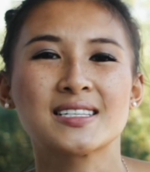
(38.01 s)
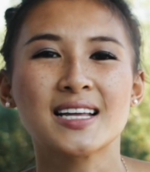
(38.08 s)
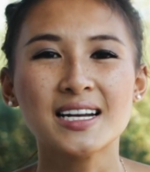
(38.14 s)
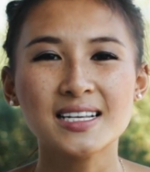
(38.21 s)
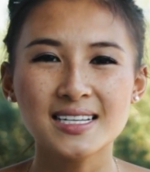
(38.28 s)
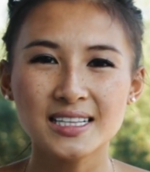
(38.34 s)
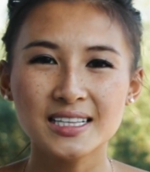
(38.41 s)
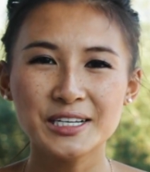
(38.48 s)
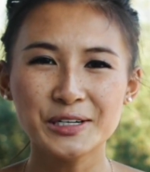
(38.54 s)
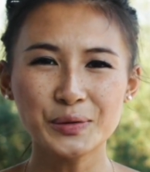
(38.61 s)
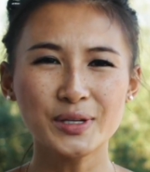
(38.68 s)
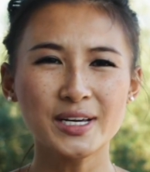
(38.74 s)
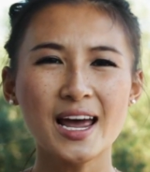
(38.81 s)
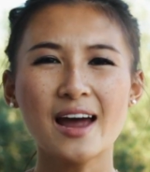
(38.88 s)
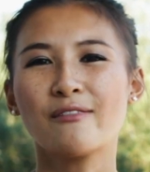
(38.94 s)
That is
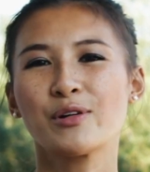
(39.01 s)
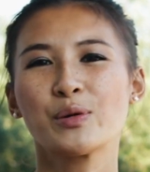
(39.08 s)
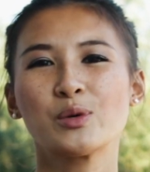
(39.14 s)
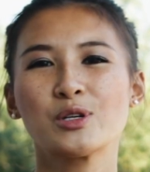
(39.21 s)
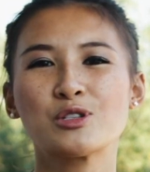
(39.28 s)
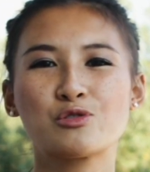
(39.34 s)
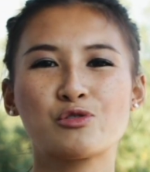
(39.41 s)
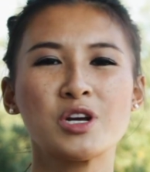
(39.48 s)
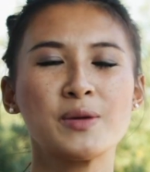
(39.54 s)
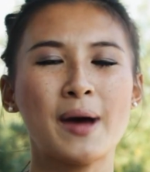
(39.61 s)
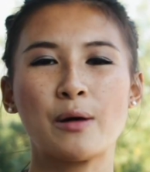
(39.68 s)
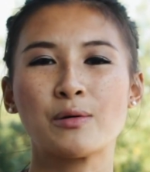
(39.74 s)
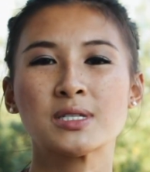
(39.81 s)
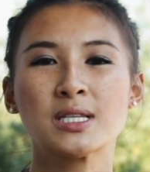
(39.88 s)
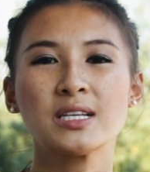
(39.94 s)
literally everyone's dream.
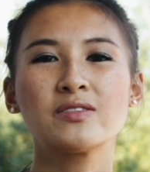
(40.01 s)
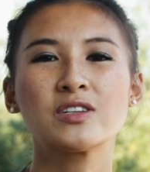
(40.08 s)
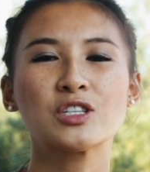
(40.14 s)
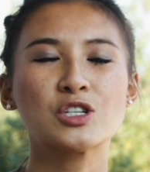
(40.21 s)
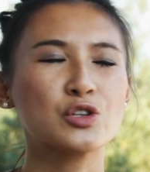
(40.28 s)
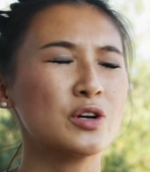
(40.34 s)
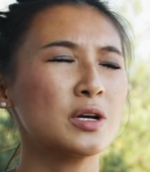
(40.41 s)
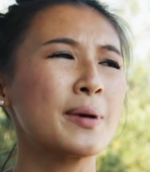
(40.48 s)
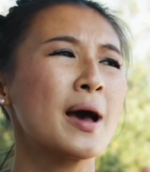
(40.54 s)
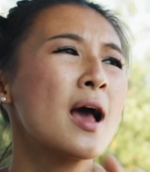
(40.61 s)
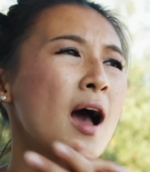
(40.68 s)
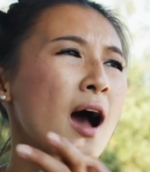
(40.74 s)
I was living the dream.